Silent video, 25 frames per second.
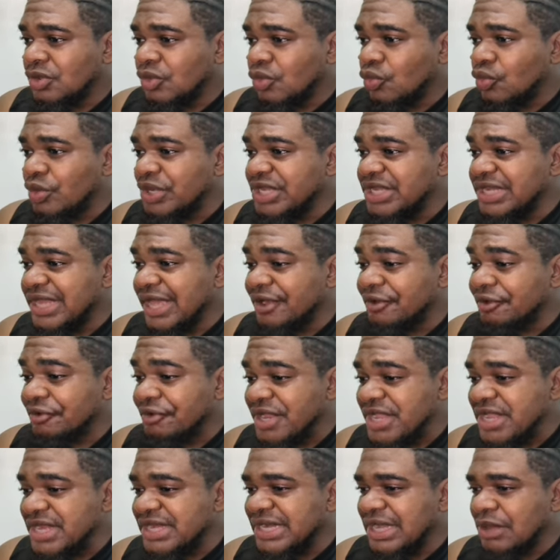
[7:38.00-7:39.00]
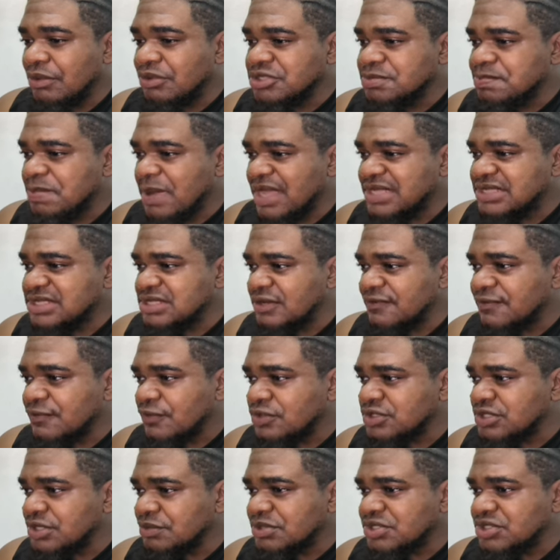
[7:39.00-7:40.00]
wind and rain that was passing. Of
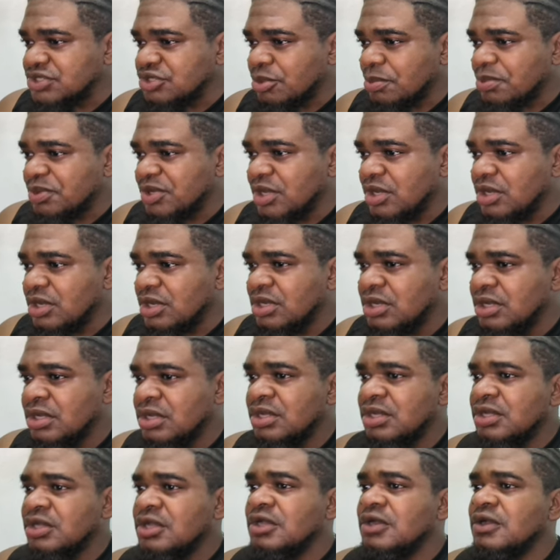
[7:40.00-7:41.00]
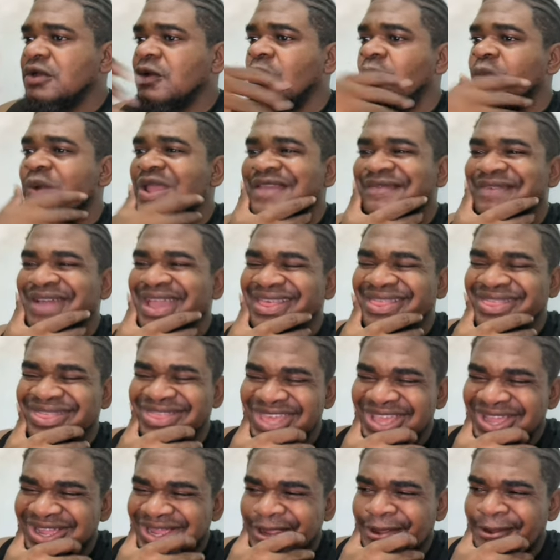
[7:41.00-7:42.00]
course, there was a tropical wave, I
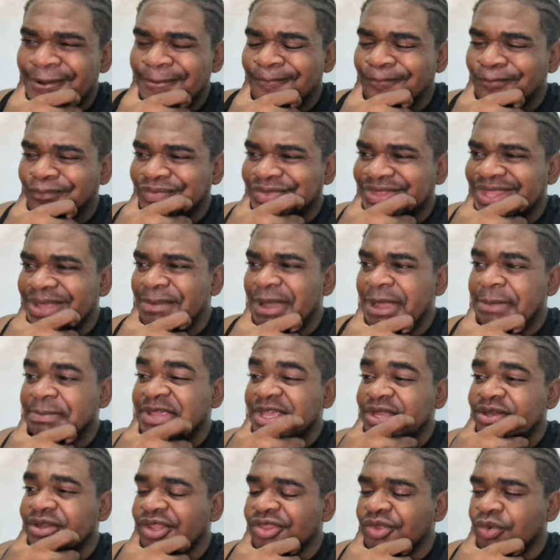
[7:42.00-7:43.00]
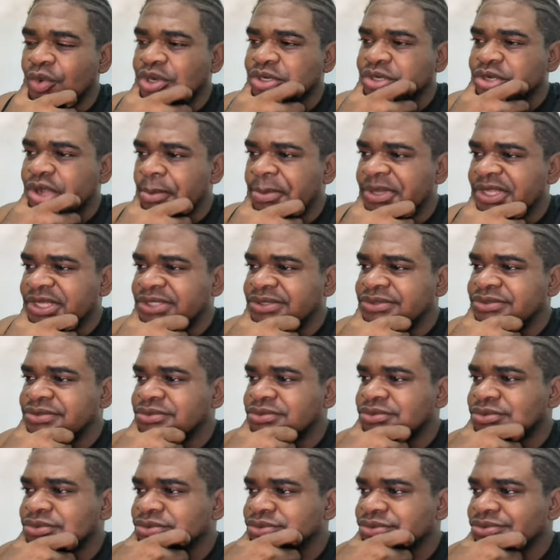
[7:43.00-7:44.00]
think. There might be another one coming,
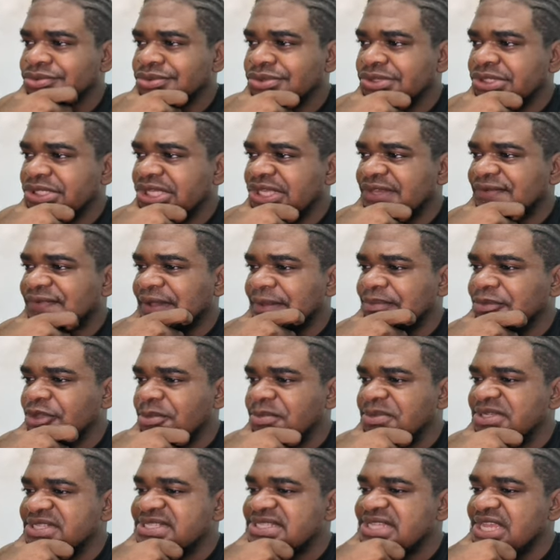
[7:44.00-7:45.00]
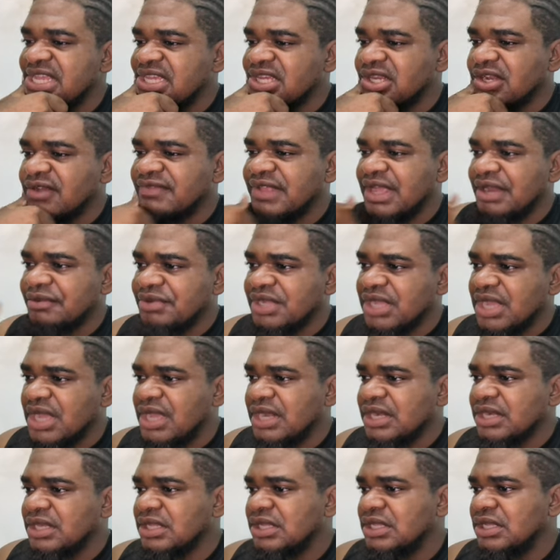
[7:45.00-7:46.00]
if I'm not mistaken of that
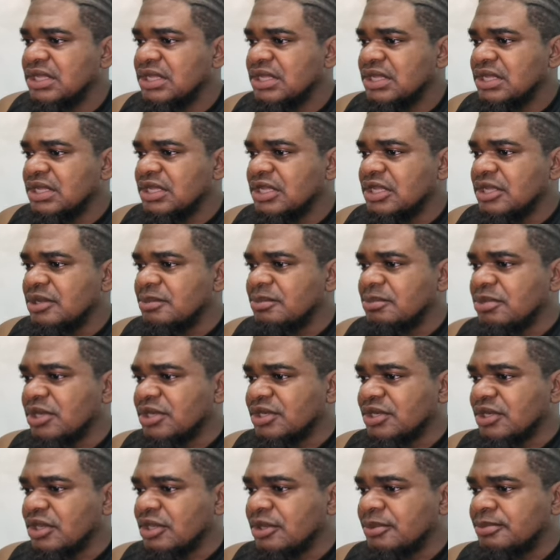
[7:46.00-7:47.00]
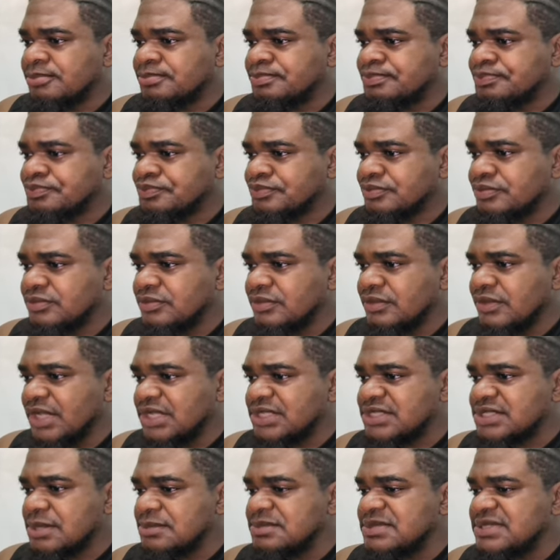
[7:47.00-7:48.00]
regard. But
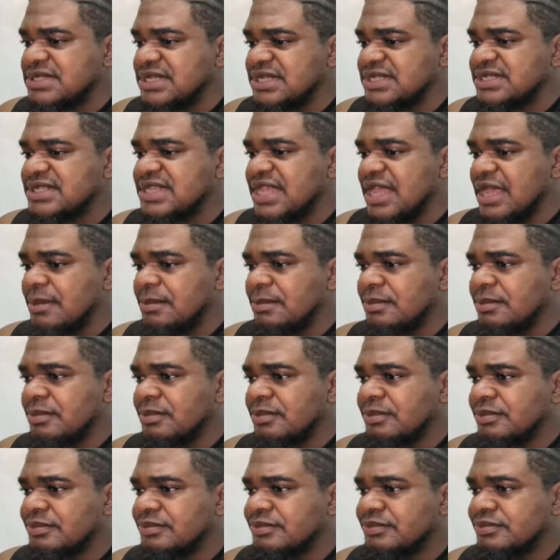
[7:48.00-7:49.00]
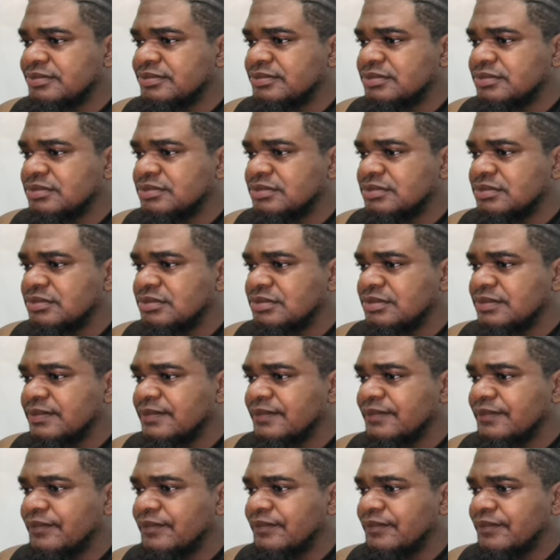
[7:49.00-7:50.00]
there's some system.
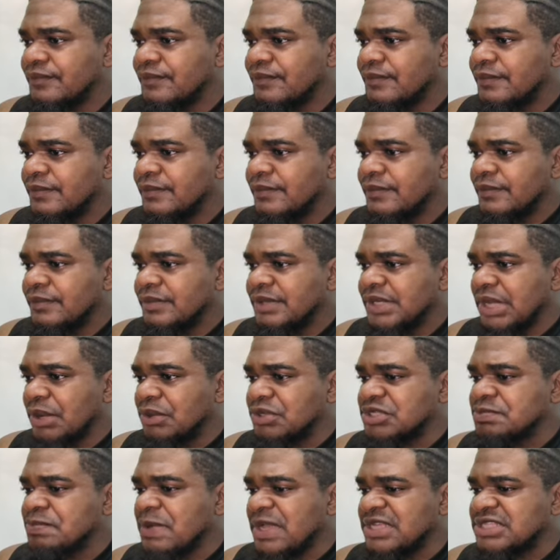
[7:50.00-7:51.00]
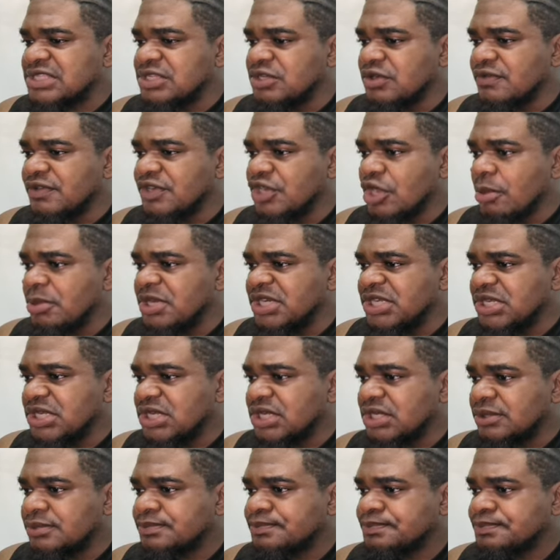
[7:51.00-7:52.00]
I was passing over Dominica.